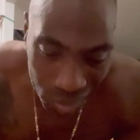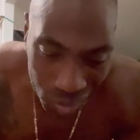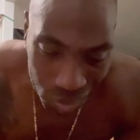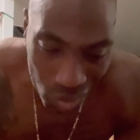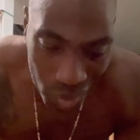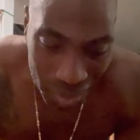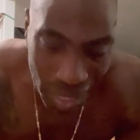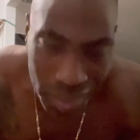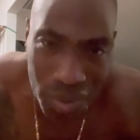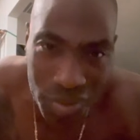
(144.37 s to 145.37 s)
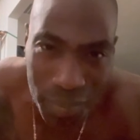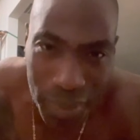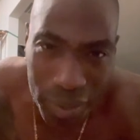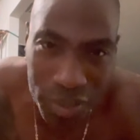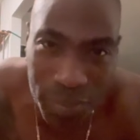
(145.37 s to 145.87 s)
knowing that there's a
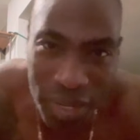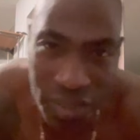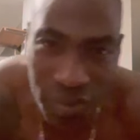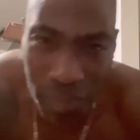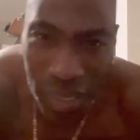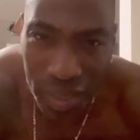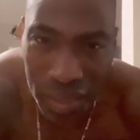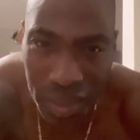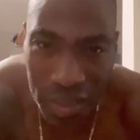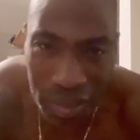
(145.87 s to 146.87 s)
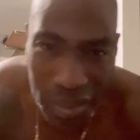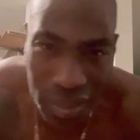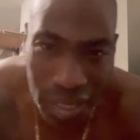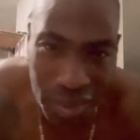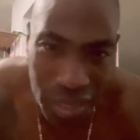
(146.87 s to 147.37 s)
better space for me.
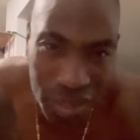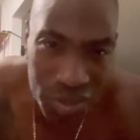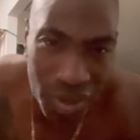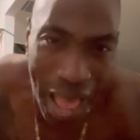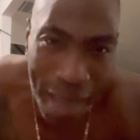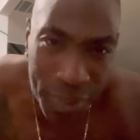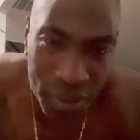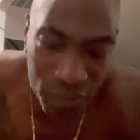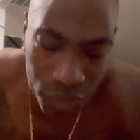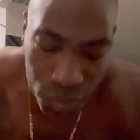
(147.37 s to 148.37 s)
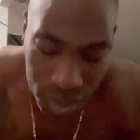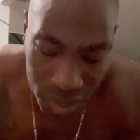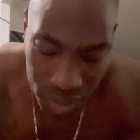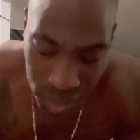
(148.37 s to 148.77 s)
that things are happening for me.